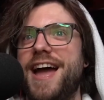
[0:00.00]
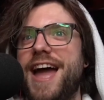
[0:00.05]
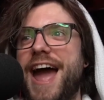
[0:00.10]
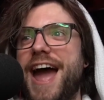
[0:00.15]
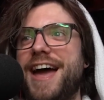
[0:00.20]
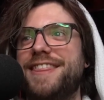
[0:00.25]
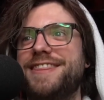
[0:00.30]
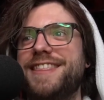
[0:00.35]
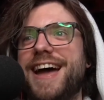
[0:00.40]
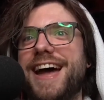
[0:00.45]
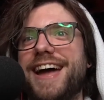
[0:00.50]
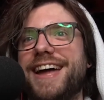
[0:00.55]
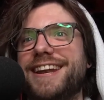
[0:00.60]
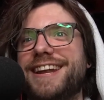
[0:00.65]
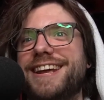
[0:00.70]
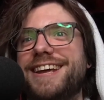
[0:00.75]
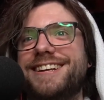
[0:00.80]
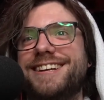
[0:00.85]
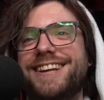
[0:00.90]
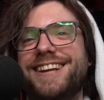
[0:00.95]
And then
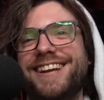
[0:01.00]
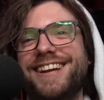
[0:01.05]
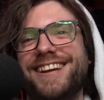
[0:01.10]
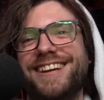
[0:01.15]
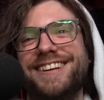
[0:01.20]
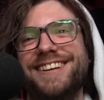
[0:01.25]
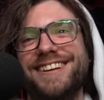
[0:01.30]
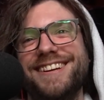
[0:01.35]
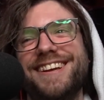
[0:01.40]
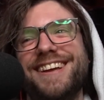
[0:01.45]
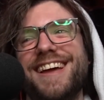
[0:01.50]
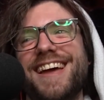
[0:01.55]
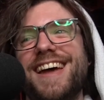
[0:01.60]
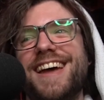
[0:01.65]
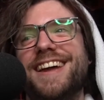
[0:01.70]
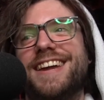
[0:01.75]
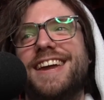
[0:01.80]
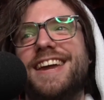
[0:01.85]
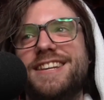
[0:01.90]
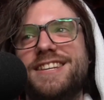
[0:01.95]

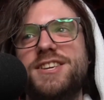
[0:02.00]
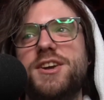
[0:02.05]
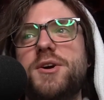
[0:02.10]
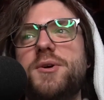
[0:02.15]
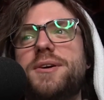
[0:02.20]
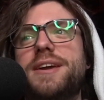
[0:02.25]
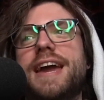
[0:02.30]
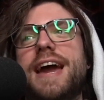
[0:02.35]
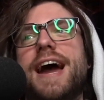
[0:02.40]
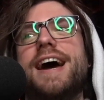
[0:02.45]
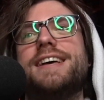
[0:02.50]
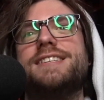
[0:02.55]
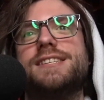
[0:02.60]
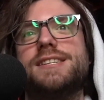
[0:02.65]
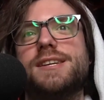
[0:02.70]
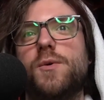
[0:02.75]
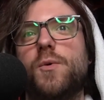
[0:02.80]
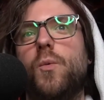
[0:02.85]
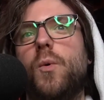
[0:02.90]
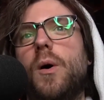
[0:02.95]
can you guess
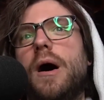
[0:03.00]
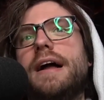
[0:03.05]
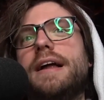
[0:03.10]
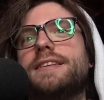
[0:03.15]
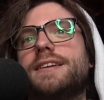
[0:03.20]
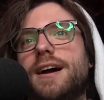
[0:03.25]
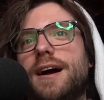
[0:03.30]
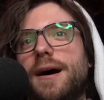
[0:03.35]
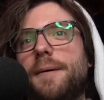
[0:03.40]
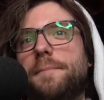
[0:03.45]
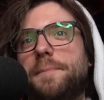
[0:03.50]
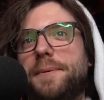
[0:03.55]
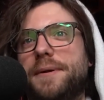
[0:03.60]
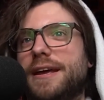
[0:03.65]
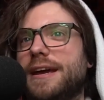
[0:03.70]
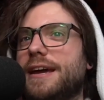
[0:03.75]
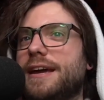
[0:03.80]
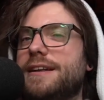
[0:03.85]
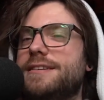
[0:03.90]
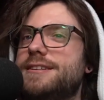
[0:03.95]
what
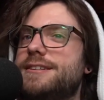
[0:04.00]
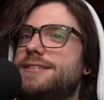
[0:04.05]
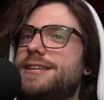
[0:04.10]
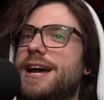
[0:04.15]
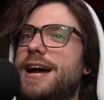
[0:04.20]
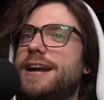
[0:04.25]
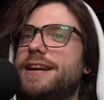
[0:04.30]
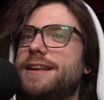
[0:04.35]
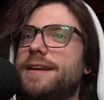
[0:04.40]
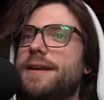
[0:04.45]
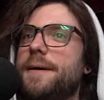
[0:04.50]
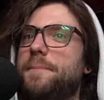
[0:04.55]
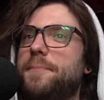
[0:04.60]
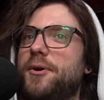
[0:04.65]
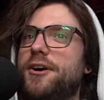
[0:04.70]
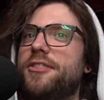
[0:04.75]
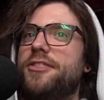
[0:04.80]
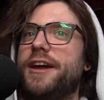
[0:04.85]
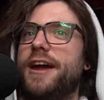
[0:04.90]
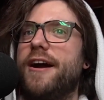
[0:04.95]
company decided to
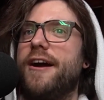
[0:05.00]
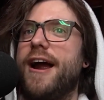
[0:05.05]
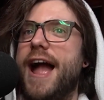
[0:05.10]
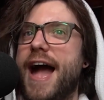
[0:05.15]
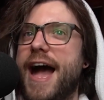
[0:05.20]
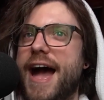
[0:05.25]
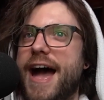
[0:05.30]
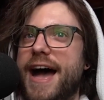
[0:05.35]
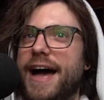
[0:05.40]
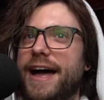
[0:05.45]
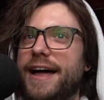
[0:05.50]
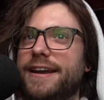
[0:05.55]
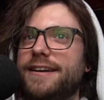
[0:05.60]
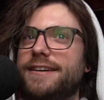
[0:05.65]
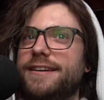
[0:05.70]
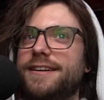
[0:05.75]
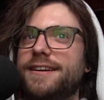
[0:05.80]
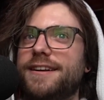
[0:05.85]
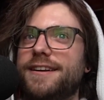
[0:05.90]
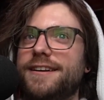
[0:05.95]
put their
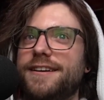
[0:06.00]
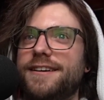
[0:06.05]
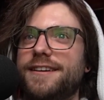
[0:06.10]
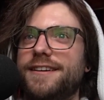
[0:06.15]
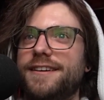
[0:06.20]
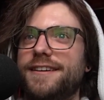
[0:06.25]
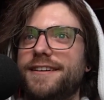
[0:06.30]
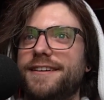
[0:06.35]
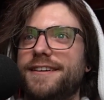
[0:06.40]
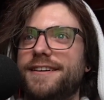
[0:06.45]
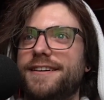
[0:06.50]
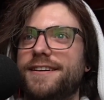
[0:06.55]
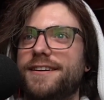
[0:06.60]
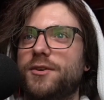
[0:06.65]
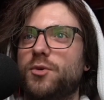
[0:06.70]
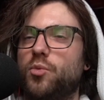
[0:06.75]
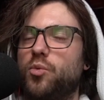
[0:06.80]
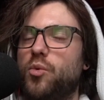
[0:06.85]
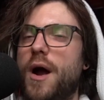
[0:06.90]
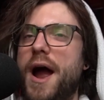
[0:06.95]
ad
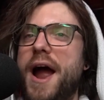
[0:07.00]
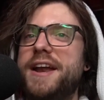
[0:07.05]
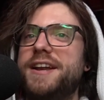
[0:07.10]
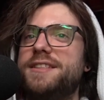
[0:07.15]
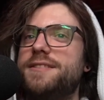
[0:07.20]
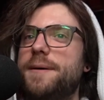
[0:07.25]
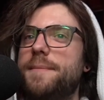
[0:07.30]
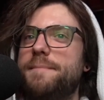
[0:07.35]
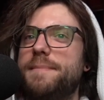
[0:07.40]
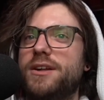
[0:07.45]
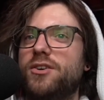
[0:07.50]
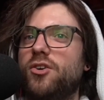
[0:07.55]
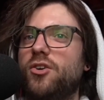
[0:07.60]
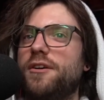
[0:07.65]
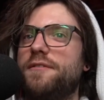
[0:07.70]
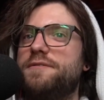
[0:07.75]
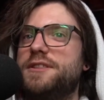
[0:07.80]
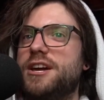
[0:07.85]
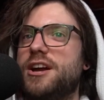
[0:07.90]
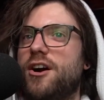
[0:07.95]
right in the middle
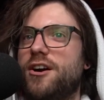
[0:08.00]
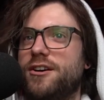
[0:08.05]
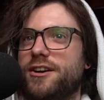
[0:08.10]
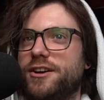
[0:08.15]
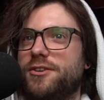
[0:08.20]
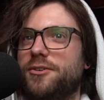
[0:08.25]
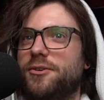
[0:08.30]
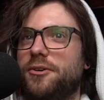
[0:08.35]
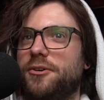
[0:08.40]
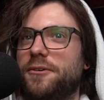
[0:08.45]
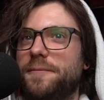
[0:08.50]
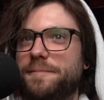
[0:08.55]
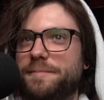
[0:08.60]
of the article?